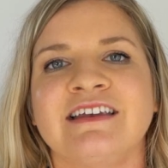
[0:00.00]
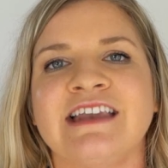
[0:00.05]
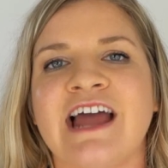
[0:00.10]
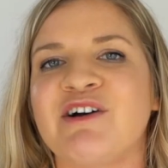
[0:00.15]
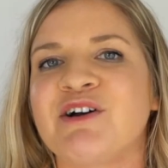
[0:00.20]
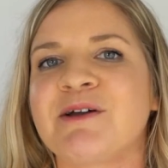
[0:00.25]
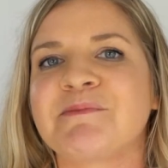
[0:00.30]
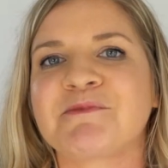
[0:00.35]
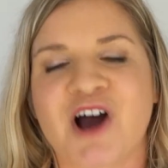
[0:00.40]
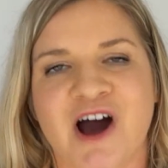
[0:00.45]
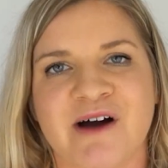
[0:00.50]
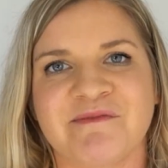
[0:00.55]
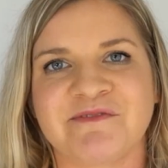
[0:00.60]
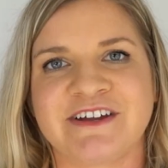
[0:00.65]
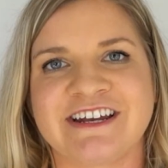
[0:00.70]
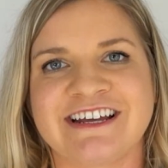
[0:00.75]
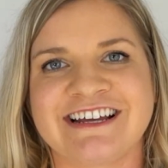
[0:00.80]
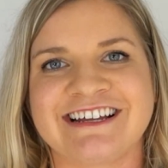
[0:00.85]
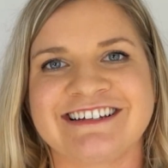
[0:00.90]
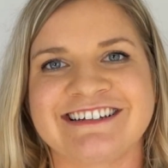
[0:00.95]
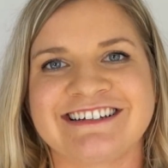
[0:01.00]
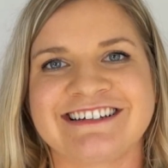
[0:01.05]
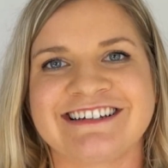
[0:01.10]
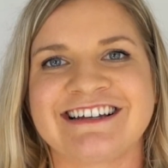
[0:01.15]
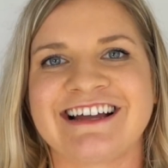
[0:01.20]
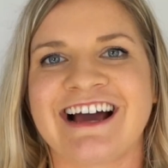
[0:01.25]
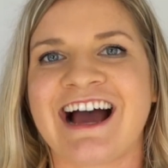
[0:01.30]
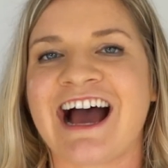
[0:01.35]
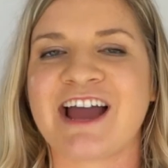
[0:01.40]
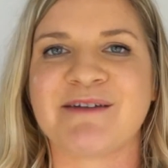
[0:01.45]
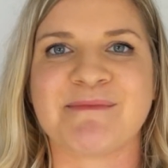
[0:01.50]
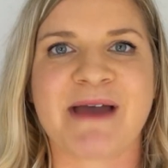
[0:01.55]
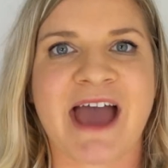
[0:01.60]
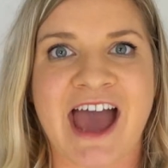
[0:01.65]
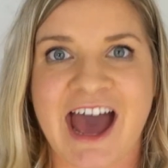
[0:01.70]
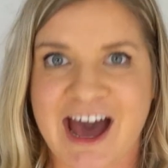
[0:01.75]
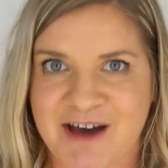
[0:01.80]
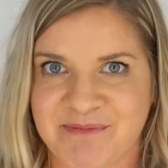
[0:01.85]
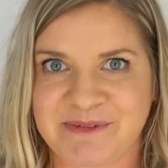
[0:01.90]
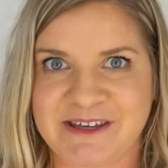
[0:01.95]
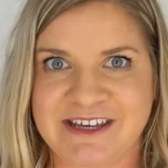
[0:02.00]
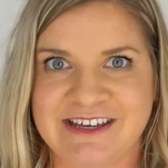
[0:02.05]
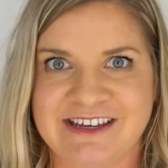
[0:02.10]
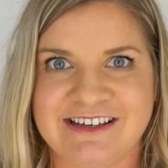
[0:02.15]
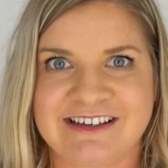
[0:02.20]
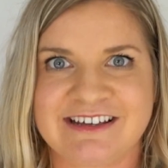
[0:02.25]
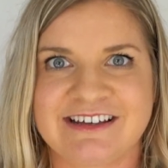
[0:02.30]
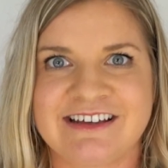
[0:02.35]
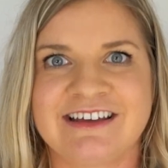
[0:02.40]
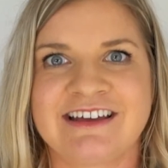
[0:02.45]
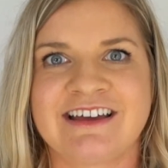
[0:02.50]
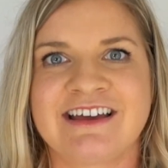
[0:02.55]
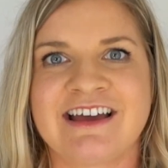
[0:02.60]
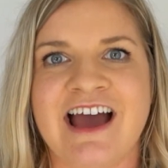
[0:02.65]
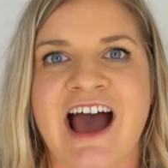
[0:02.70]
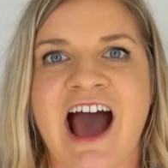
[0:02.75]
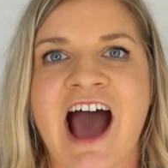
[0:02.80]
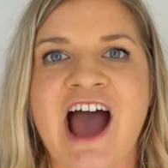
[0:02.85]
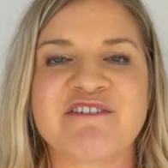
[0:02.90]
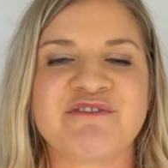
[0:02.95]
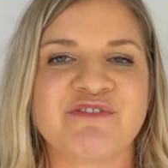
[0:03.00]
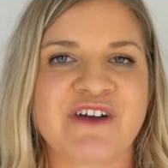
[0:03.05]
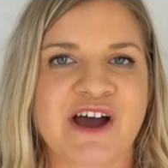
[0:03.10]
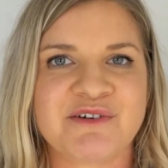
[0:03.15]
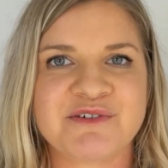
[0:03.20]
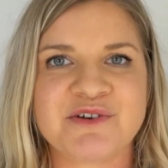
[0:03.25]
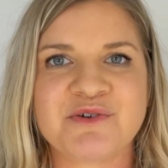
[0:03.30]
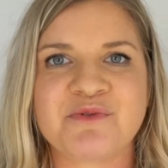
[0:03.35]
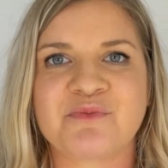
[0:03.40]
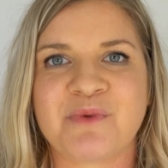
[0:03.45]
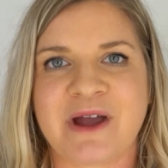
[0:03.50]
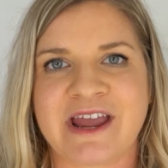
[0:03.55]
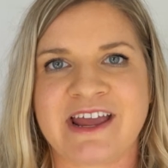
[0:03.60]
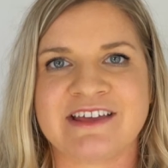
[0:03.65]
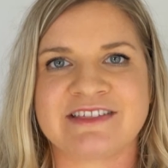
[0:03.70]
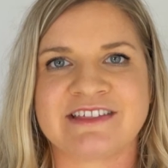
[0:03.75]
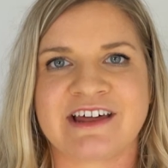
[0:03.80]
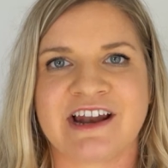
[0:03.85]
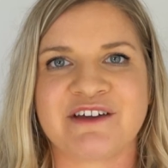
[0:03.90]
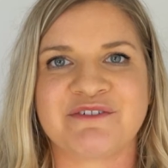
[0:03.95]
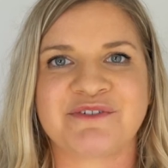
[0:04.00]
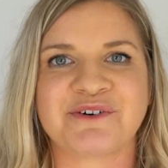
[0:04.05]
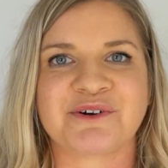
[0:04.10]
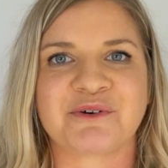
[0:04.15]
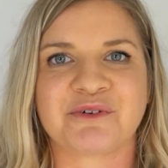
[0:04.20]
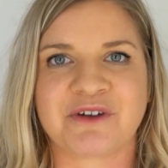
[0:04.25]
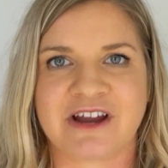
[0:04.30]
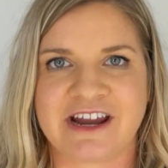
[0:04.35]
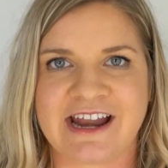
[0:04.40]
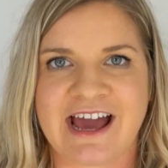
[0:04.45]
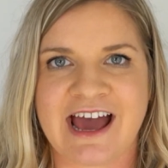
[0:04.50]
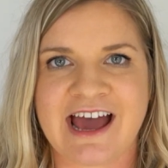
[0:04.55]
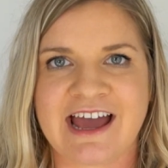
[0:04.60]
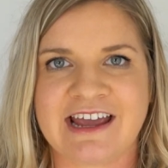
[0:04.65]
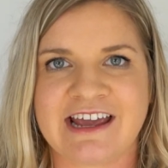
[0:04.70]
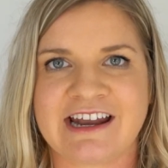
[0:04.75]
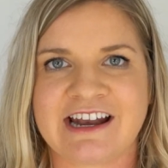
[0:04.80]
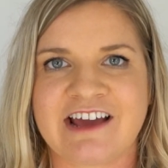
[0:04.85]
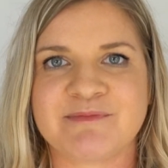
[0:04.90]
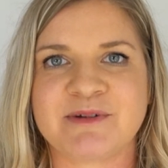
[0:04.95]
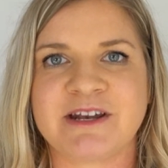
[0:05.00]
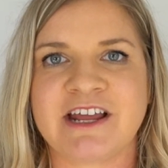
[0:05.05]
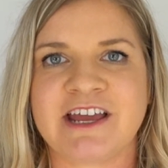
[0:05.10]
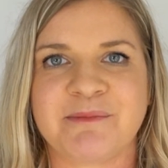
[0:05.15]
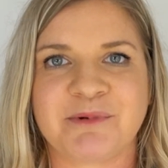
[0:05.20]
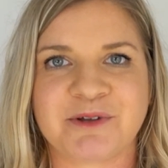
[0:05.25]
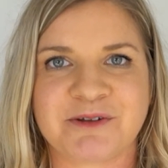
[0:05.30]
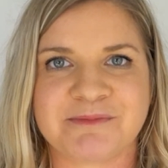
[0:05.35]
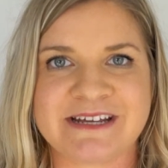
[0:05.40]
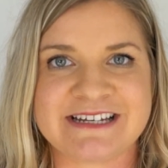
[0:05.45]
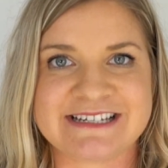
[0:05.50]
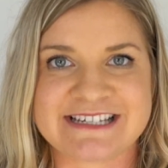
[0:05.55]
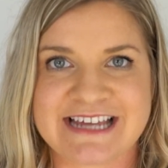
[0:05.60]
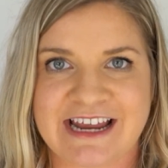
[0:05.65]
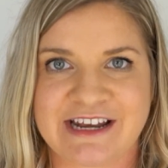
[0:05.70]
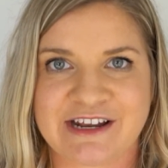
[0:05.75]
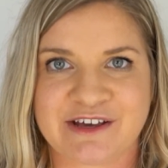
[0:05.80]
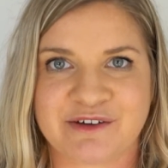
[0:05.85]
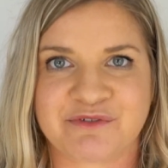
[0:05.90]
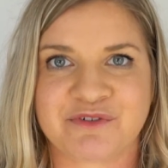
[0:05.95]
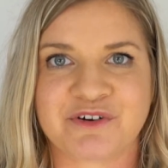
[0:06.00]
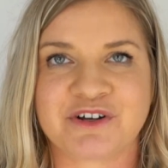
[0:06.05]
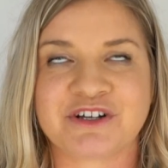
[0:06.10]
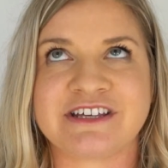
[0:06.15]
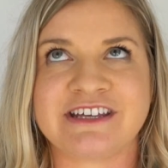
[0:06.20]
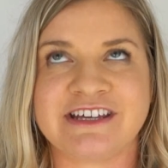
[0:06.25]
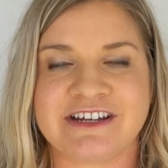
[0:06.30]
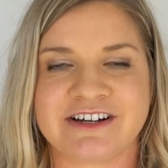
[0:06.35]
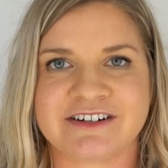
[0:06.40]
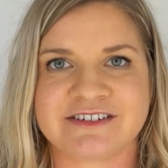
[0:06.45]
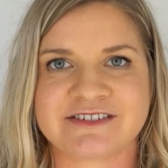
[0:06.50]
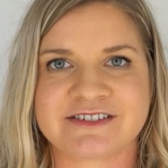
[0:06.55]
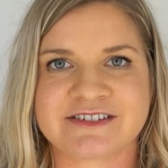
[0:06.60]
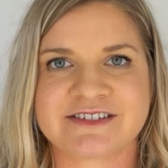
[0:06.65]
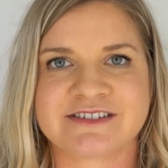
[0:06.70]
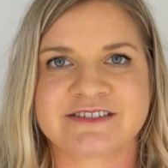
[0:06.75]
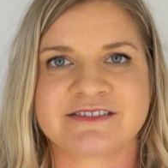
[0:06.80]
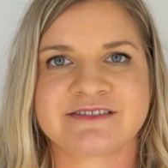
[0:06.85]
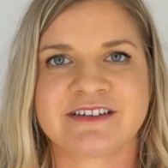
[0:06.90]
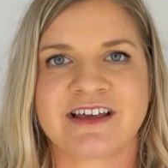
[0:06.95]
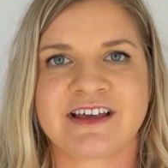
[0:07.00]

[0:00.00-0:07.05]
Now I'm confident, I'm happy. I found a weight that I feel great at, and I've been able to maintain it for years.